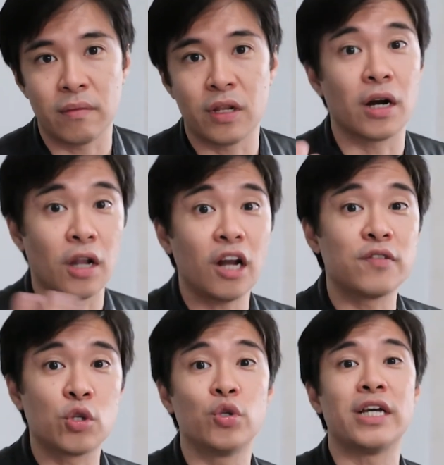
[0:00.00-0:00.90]
There are a lot of
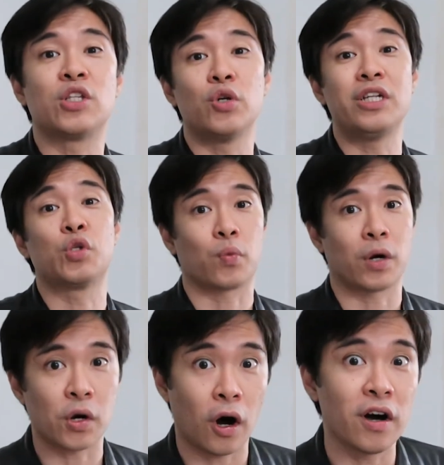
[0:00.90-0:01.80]
students who need to
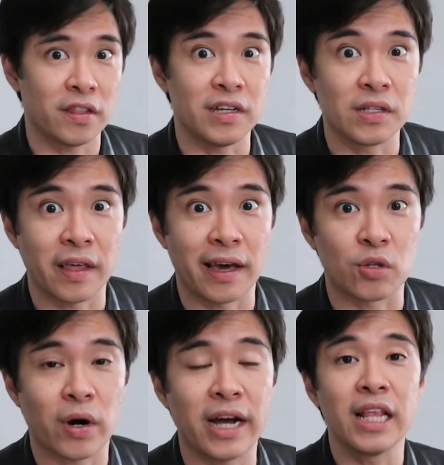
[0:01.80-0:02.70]
work on these
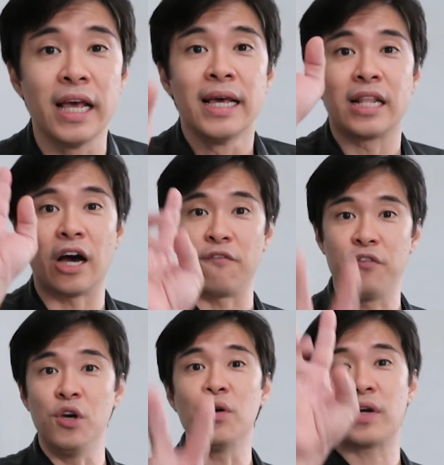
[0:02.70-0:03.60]
things, right? Now, if
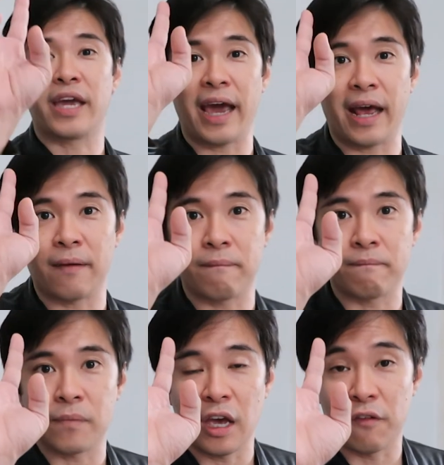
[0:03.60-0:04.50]

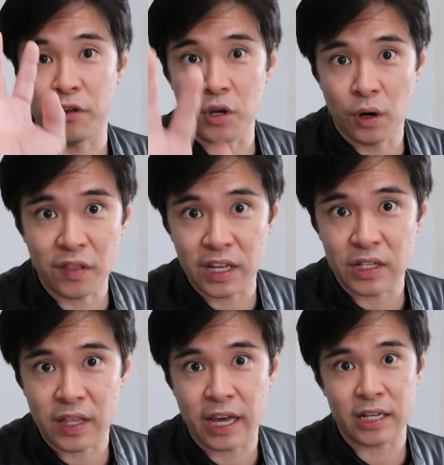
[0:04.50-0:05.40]
you know
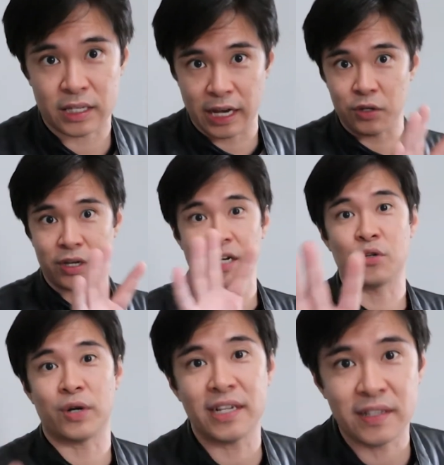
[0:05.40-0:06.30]
these things and you can
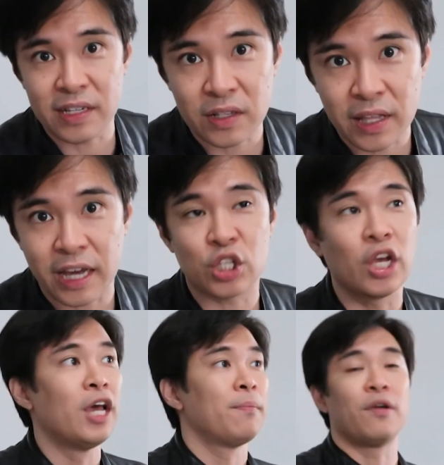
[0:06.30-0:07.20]
address these things
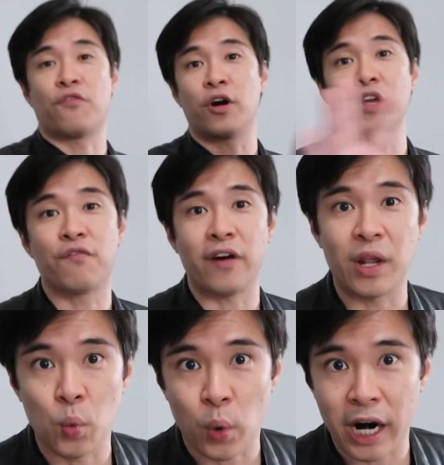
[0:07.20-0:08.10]
before you
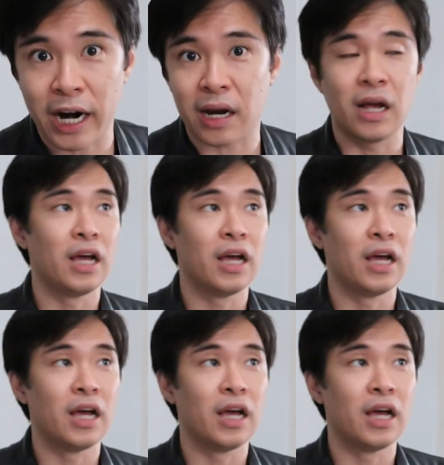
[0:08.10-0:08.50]
find work,